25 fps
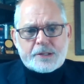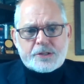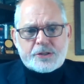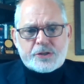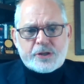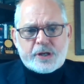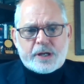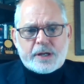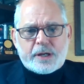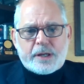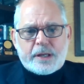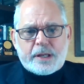
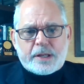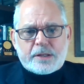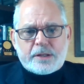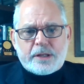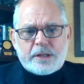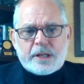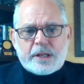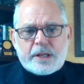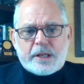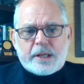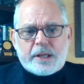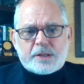It's, uh,
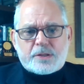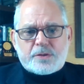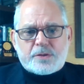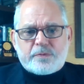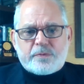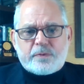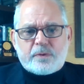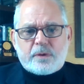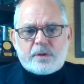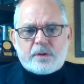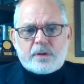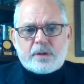it, it,
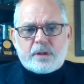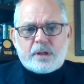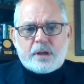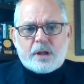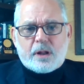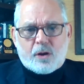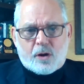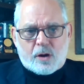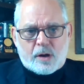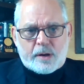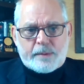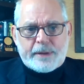it's
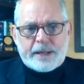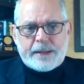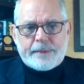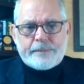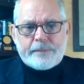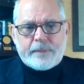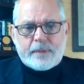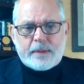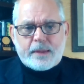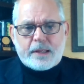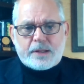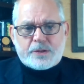
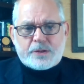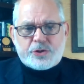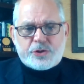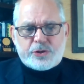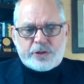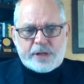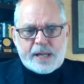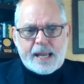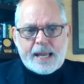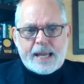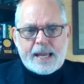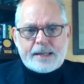alarming.
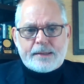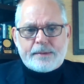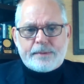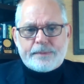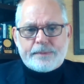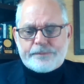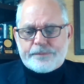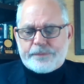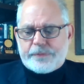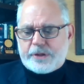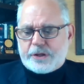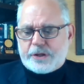It's
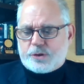sad.